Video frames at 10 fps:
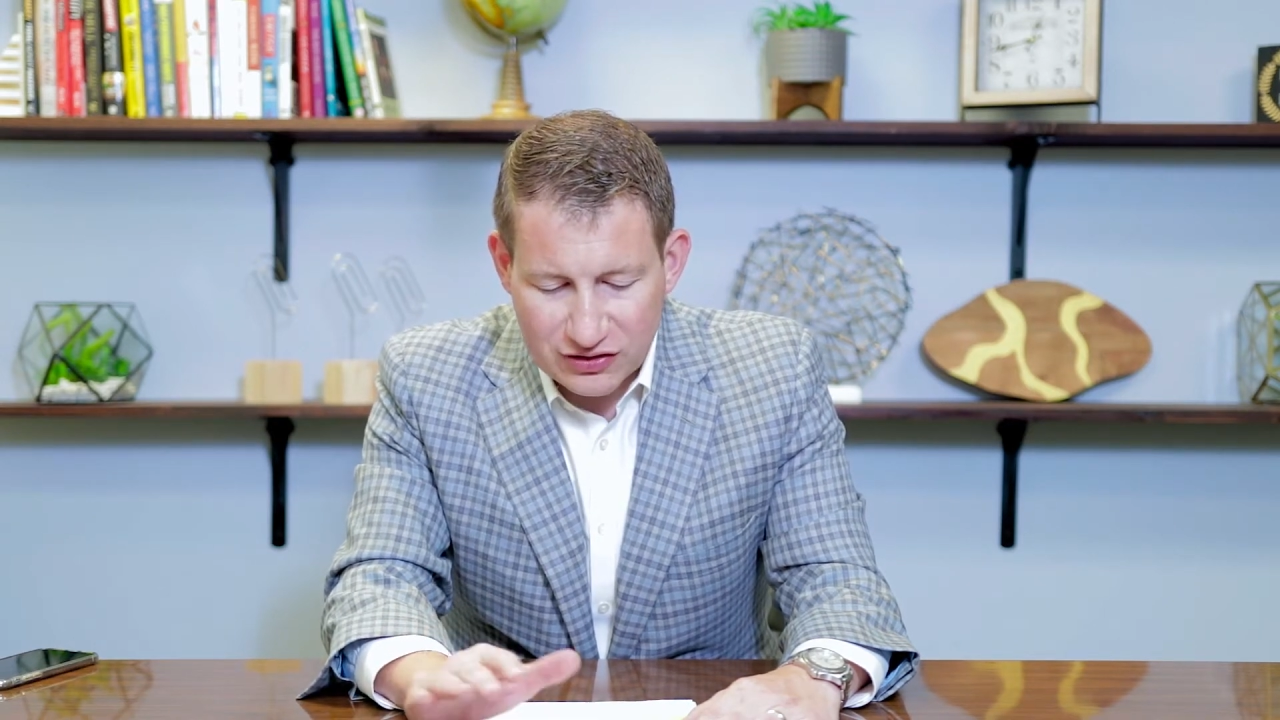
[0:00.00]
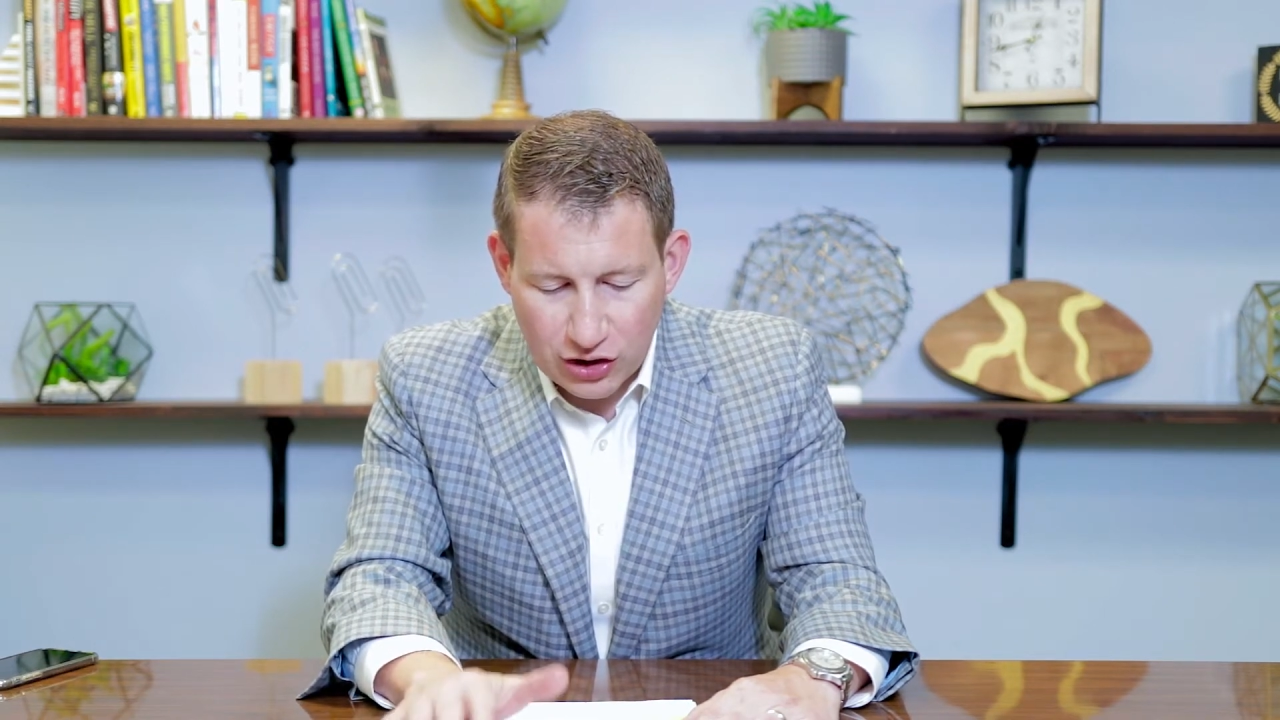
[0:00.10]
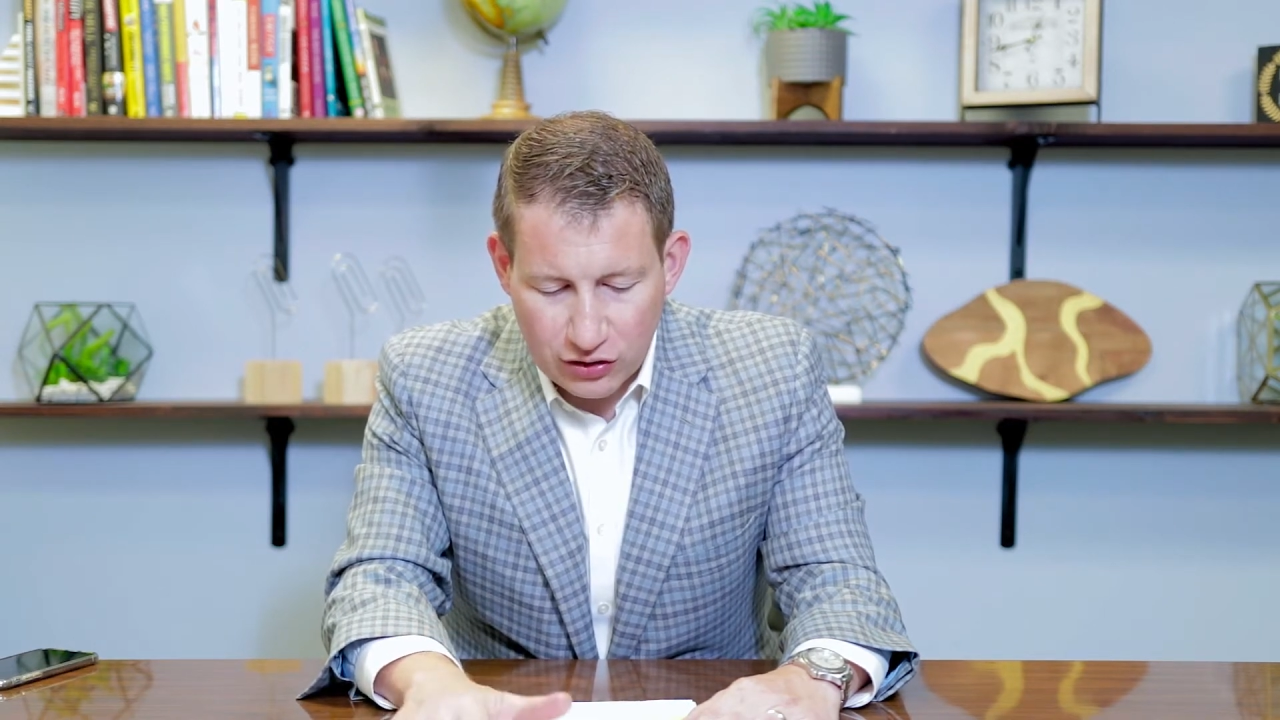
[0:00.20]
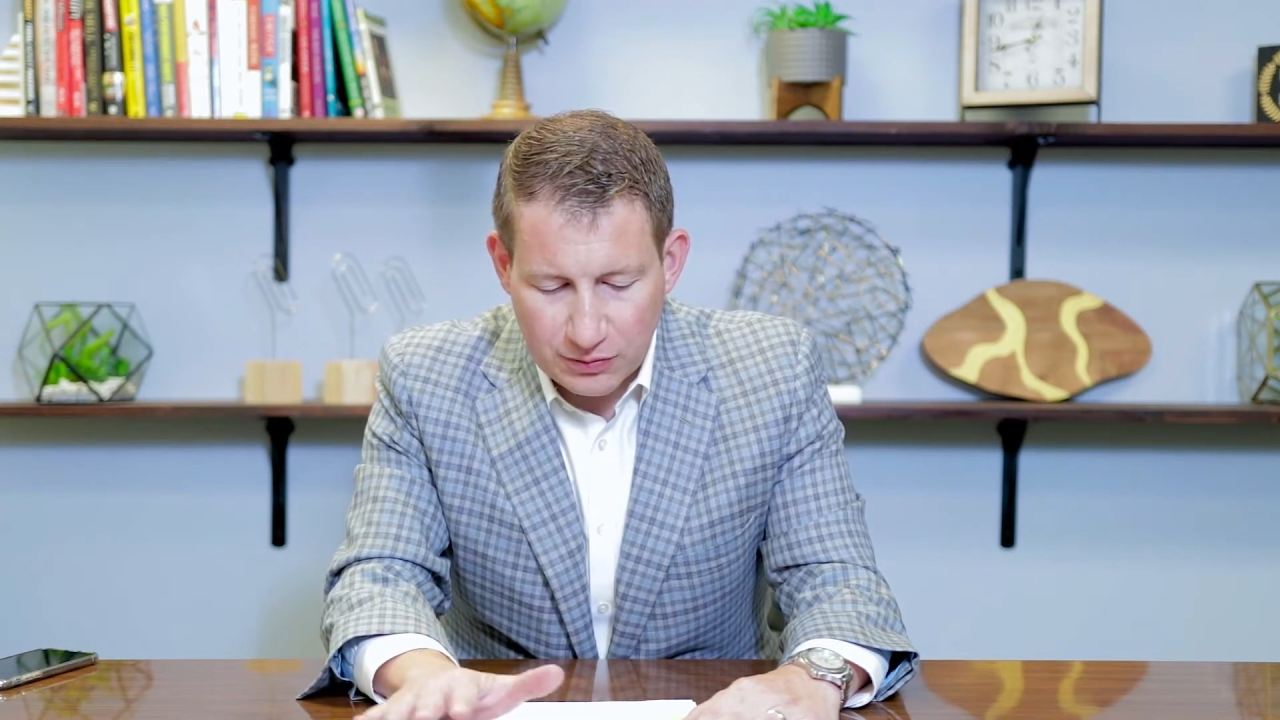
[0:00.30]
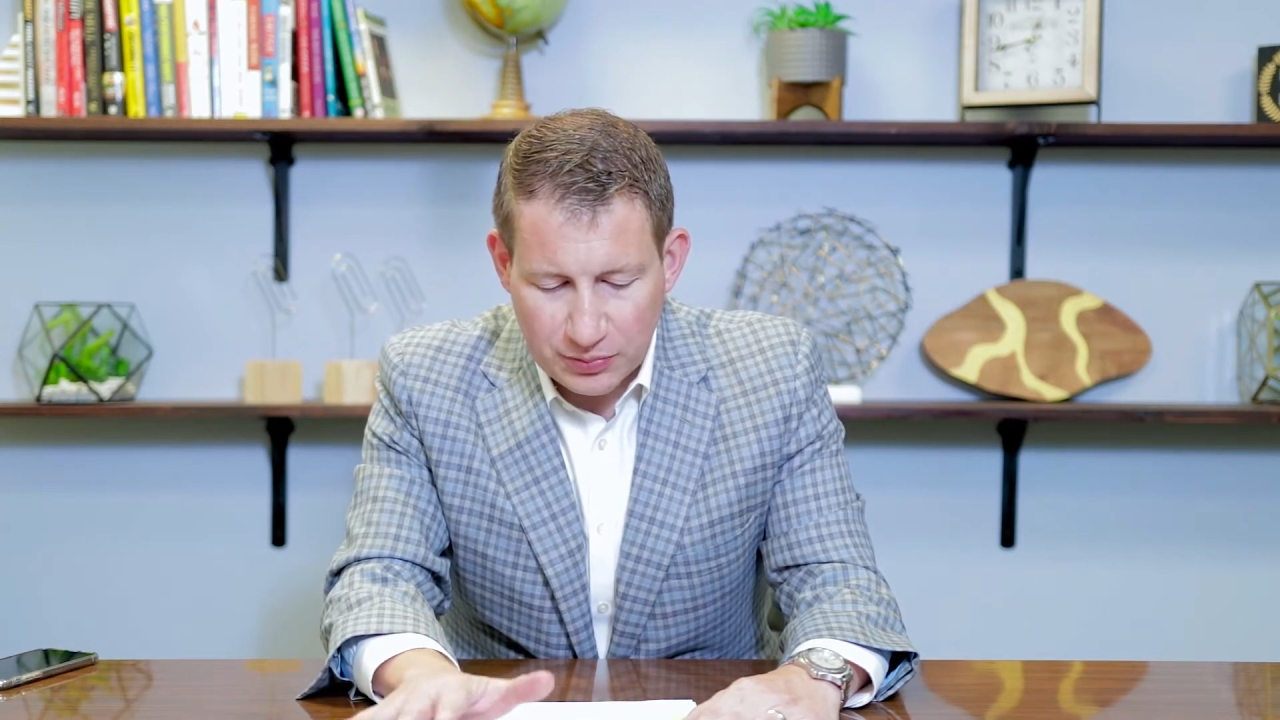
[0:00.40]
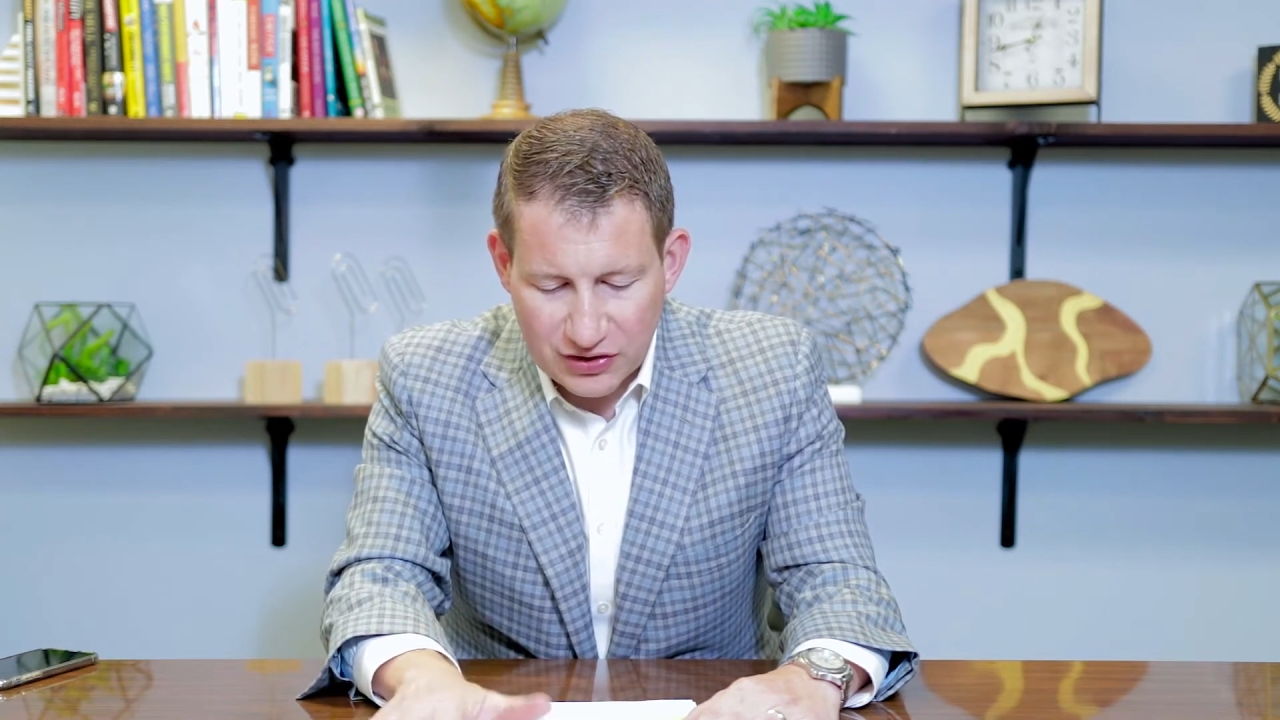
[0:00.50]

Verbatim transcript: current